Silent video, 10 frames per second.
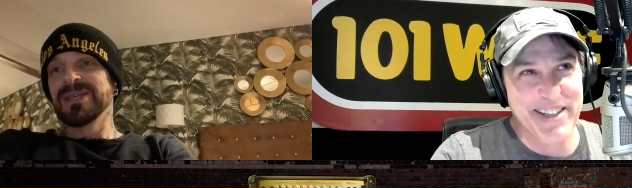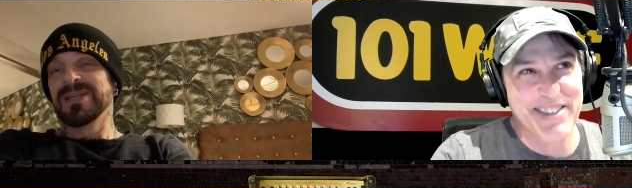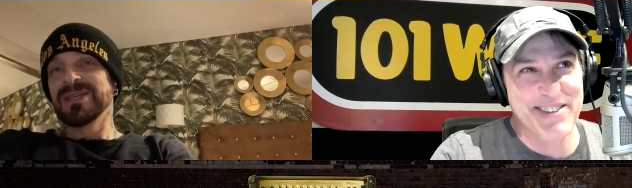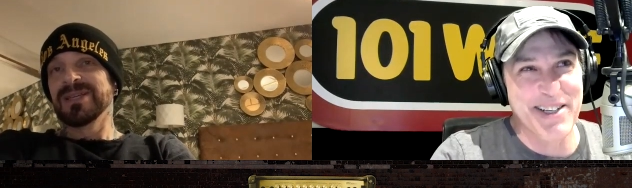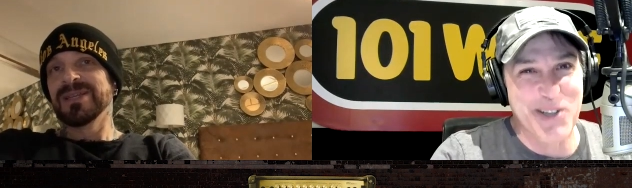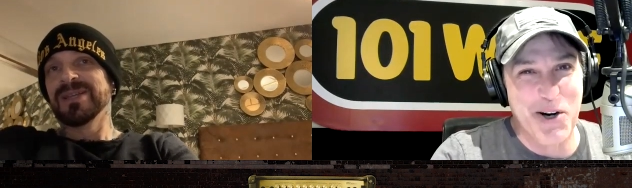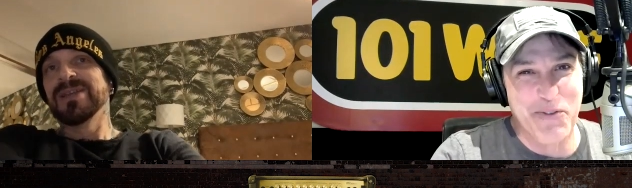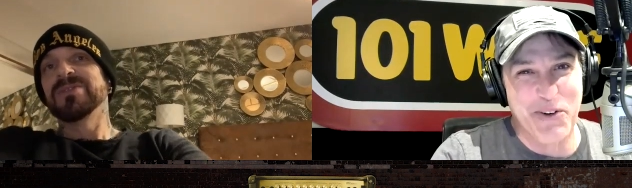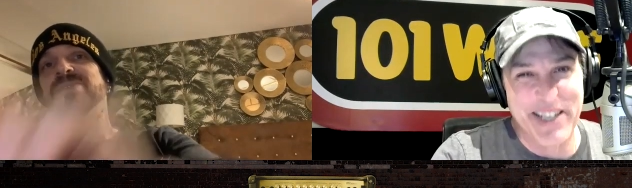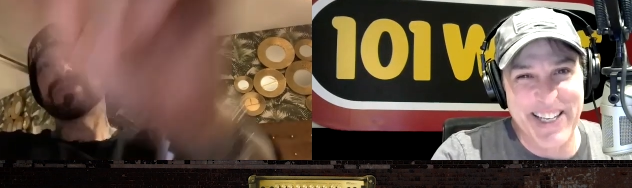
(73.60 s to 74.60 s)
Speaker 1: to these things
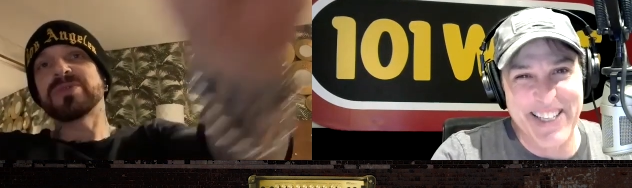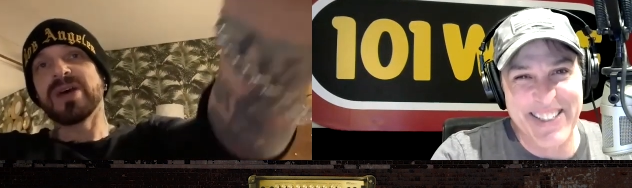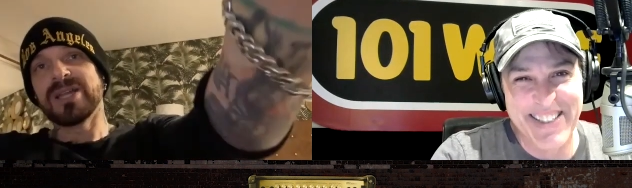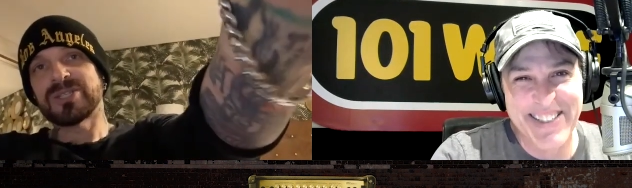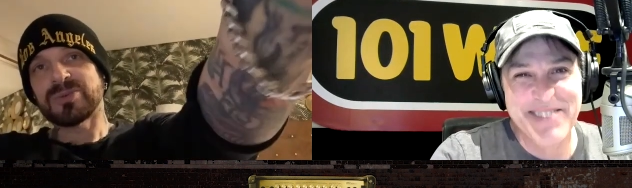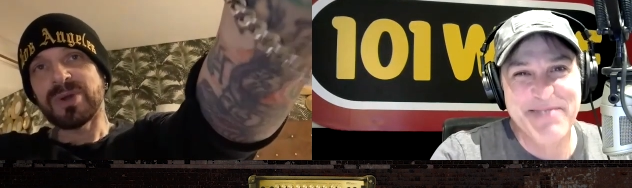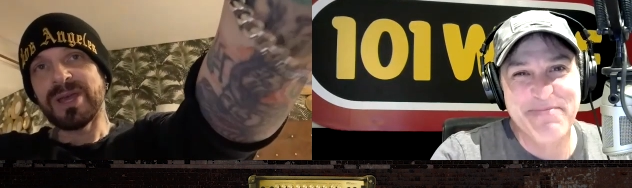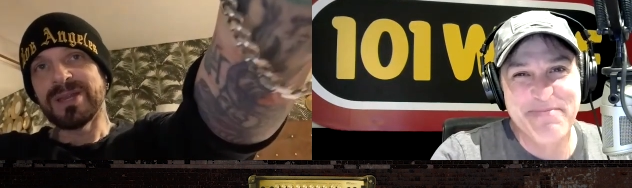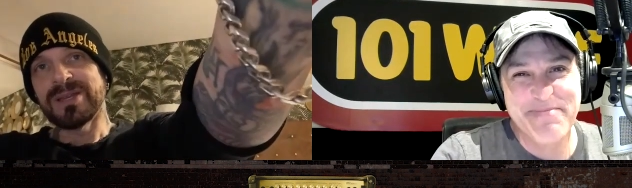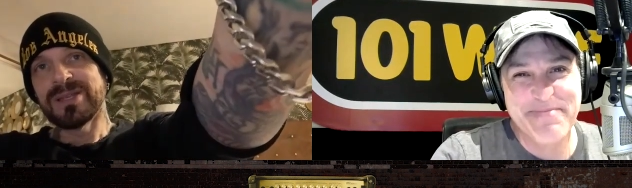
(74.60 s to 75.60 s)
over again. That's
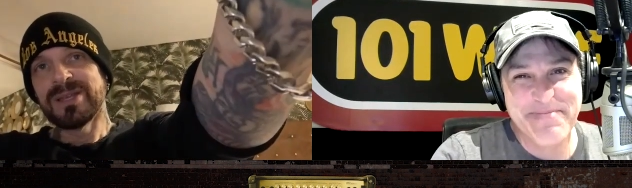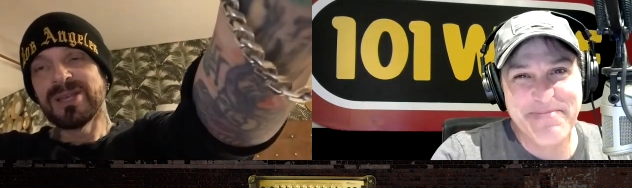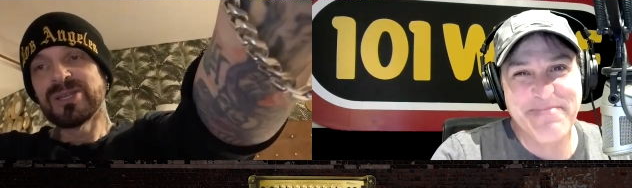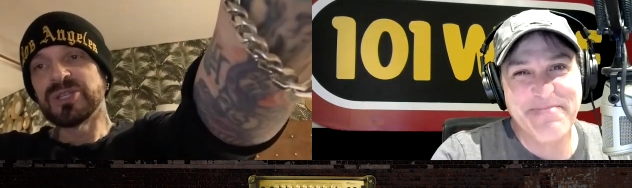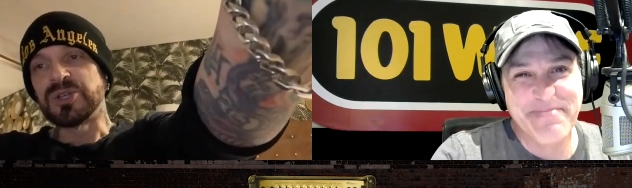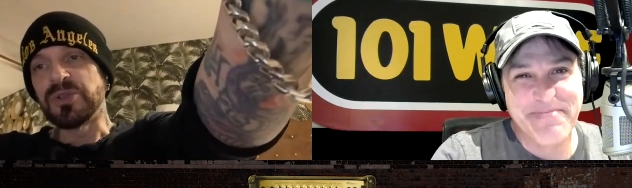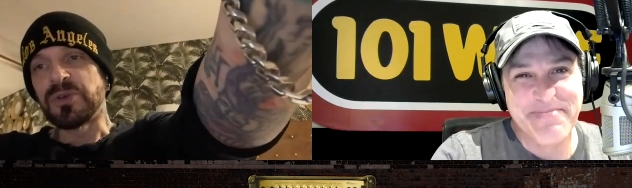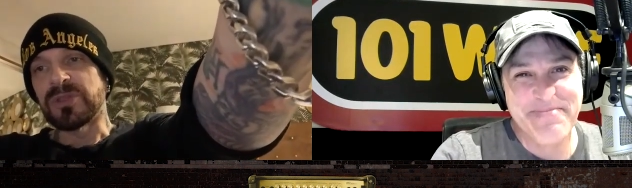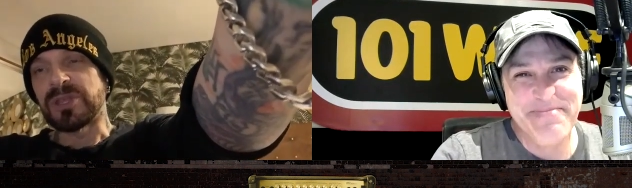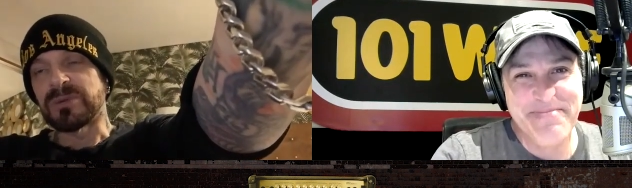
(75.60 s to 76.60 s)
Speaker 2: right. Because you
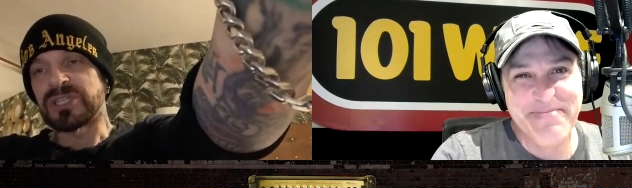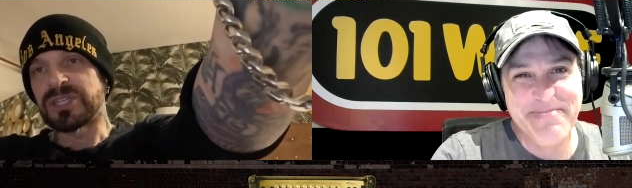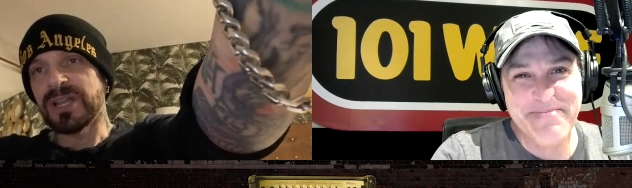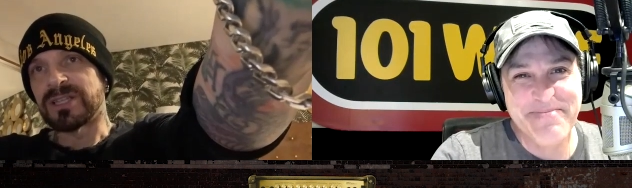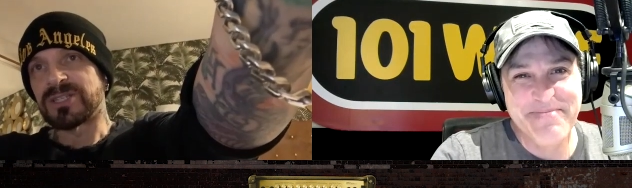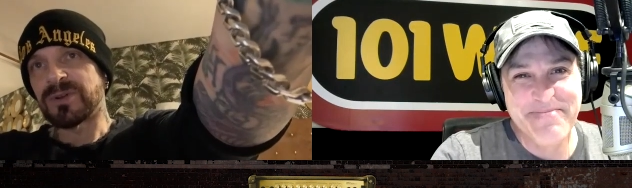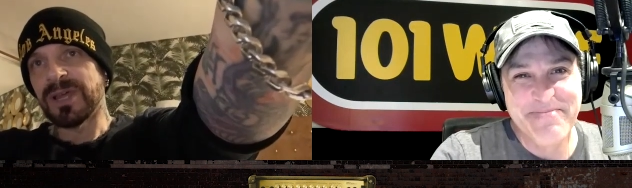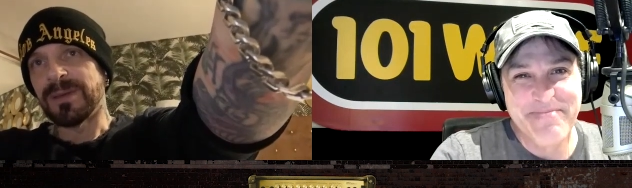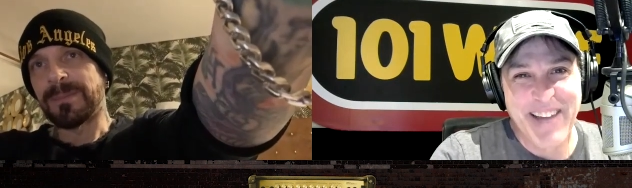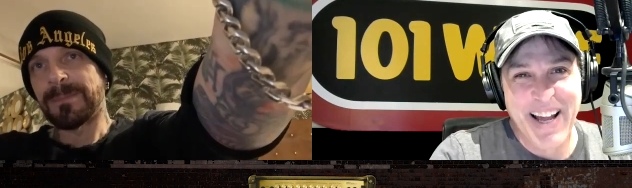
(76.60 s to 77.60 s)
thought they were synths,
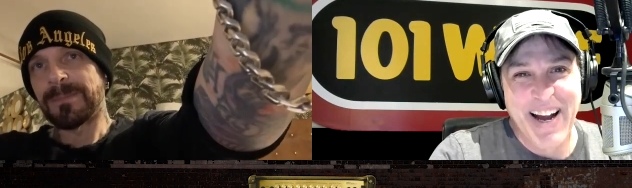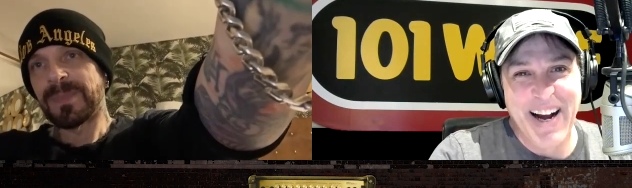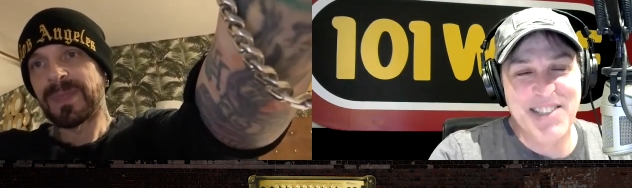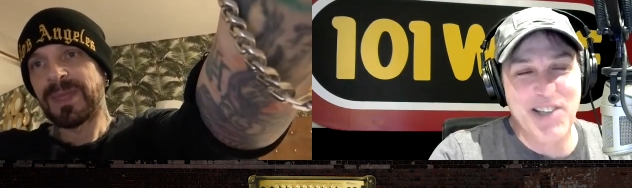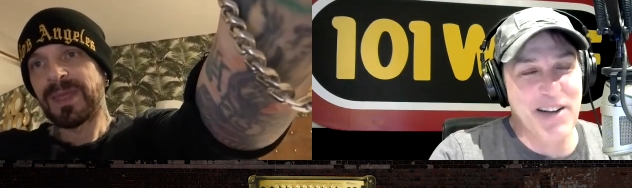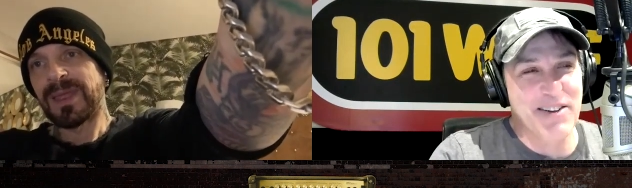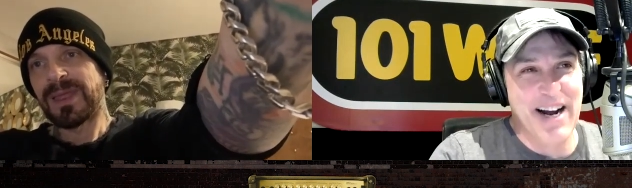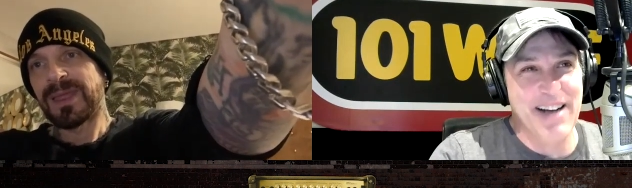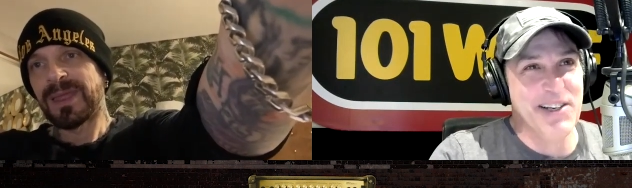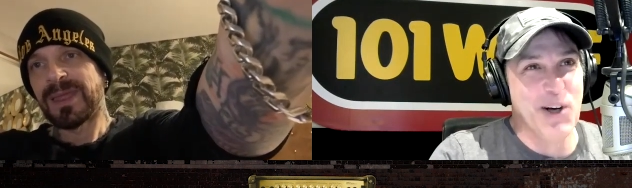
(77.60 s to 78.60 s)
right?
Speaker 1: I saw. I
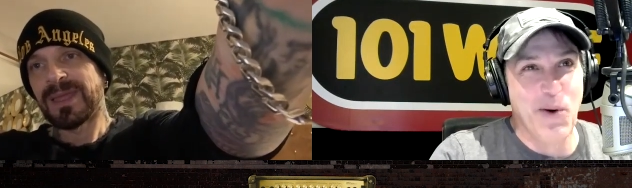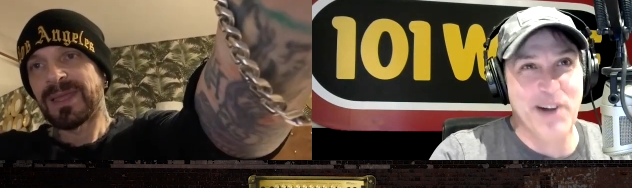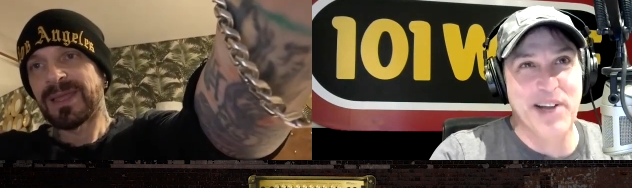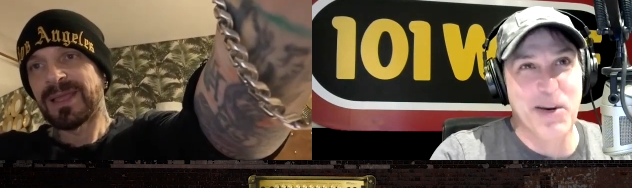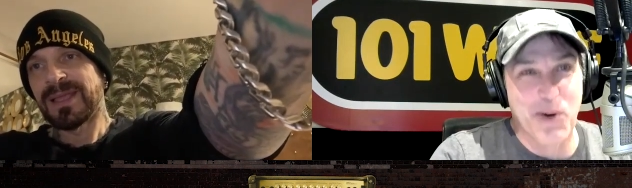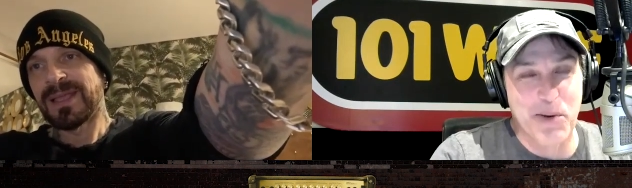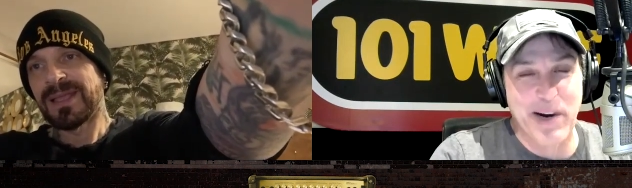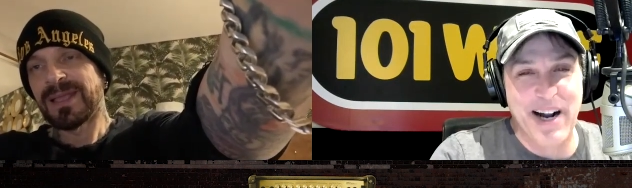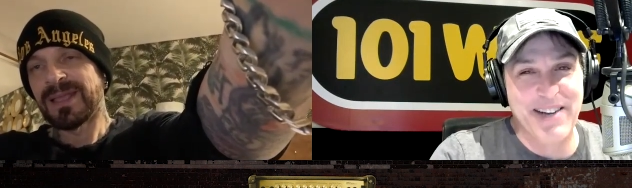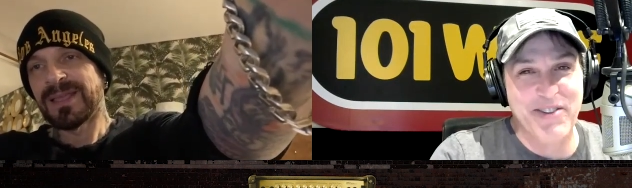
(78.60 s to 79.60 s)
didn't know what they were, but
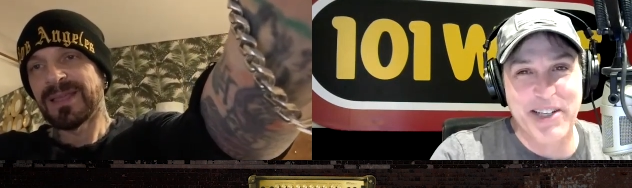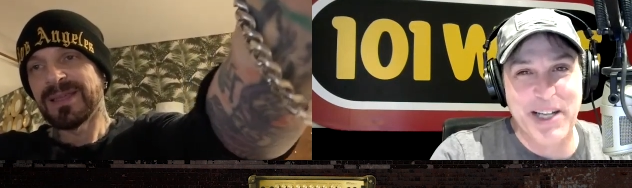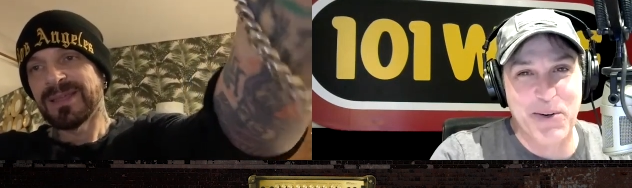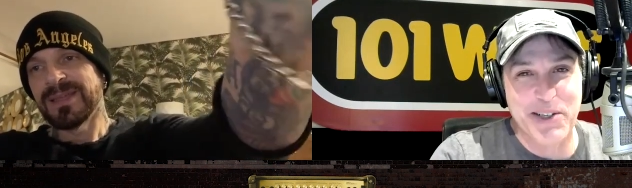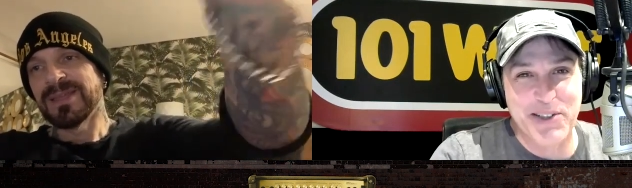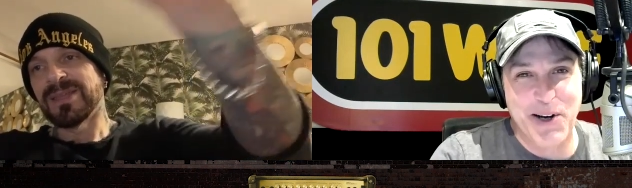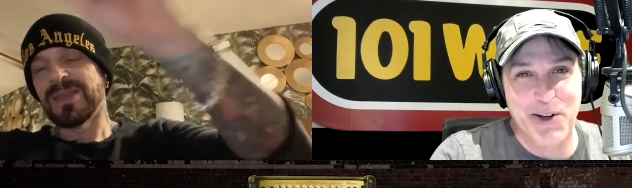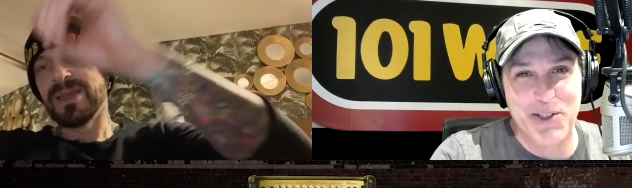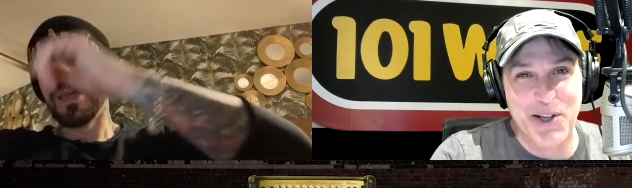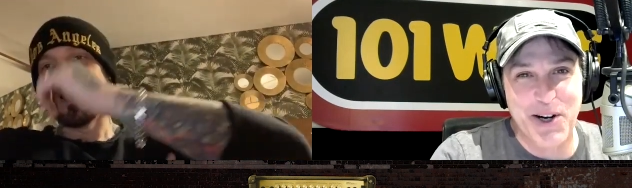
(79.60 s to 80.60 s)
I didn't think they were guitars.
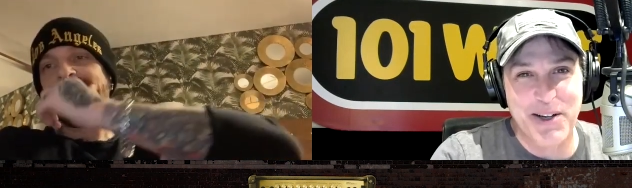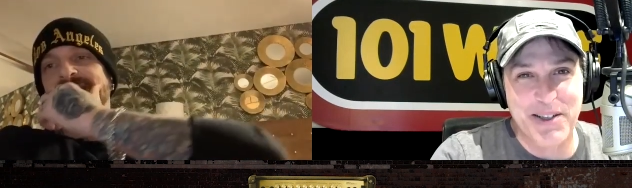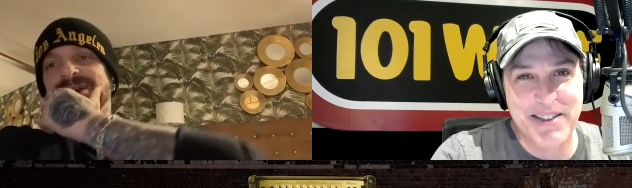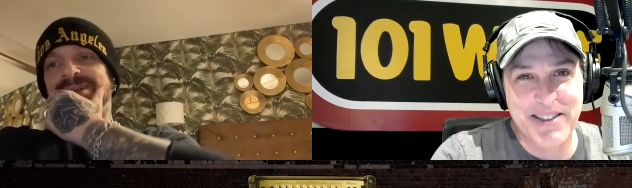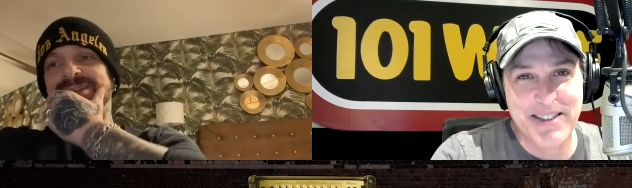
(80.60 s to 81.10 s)
Yeah.